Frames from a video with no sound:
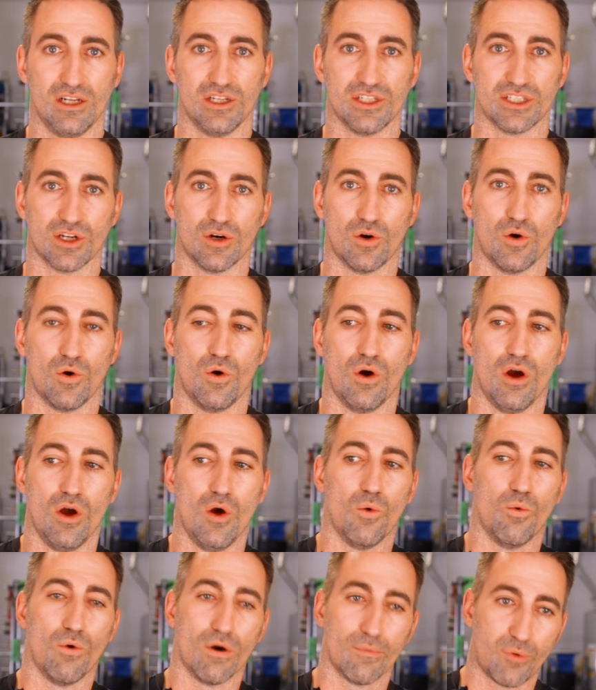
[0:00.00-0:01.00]
So
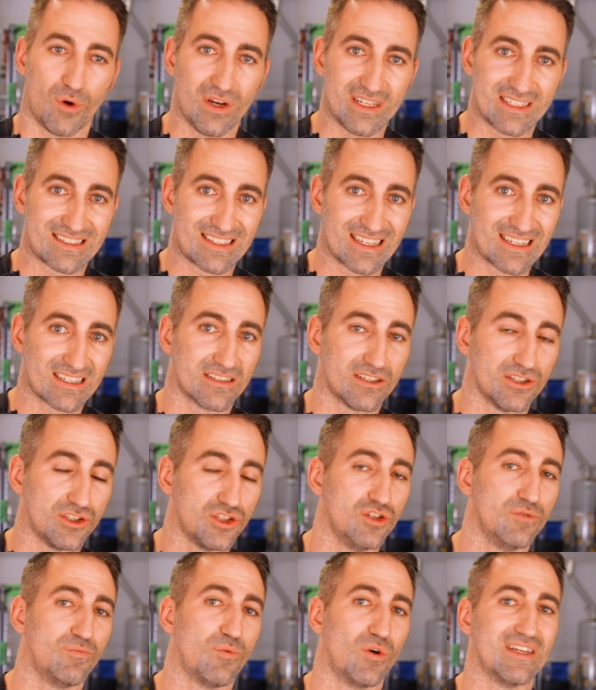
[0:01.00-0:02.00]
1.6 to
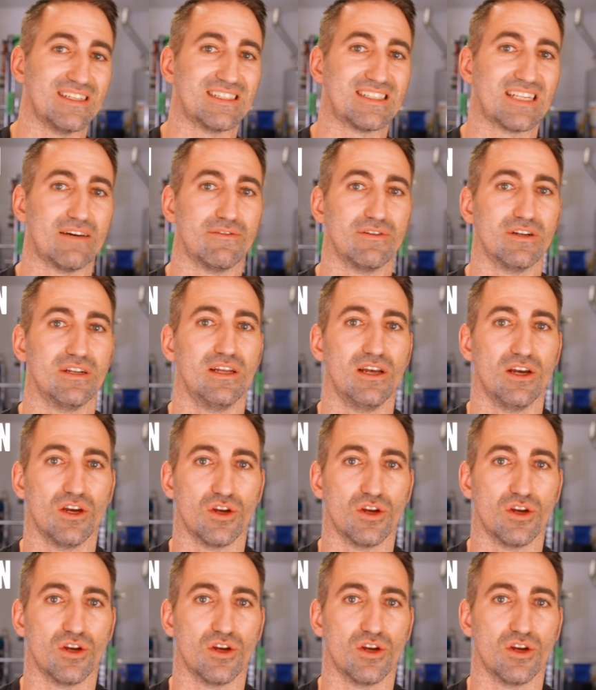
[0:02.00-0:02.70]
2.7